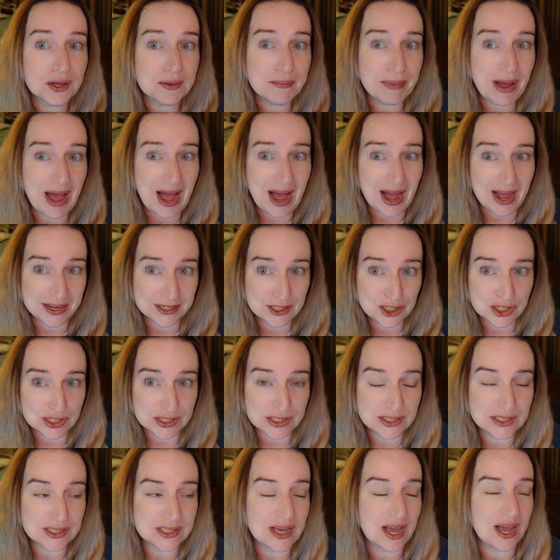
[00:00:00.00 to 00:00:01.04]

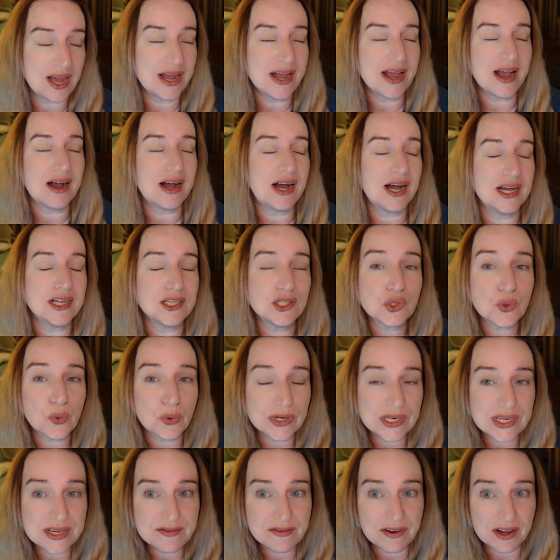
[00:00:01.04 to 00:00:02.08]
patches, I got
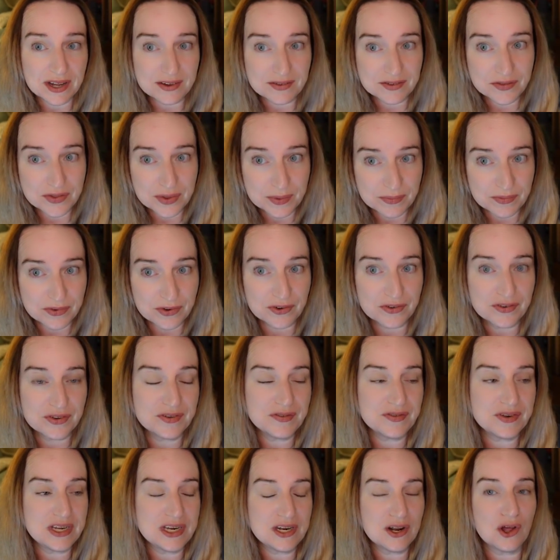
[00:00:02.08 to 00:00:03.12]
twenty-five of them for
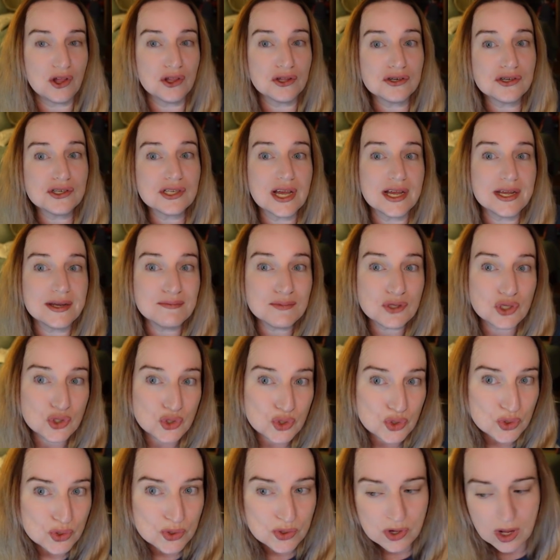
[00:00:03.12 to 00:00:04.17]
fifty dollars. I am
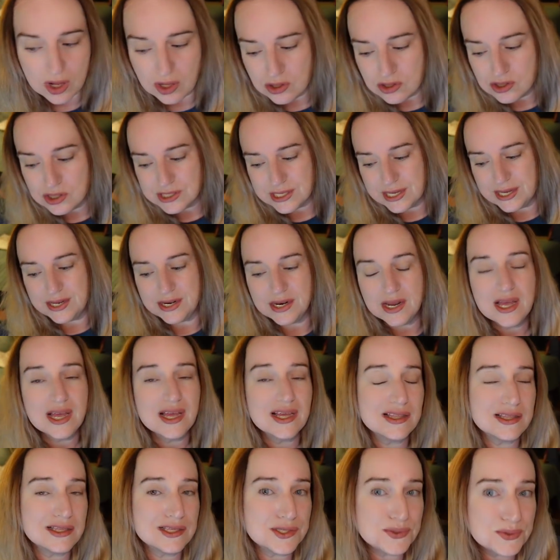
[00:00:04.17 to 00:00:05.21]
two dollars in.
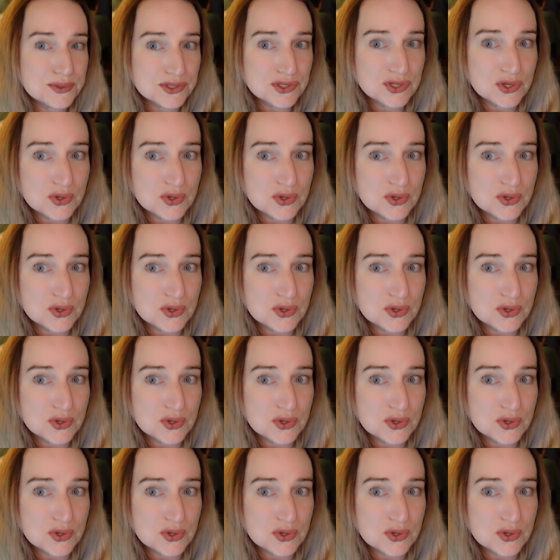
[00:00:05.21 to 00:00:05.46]
This one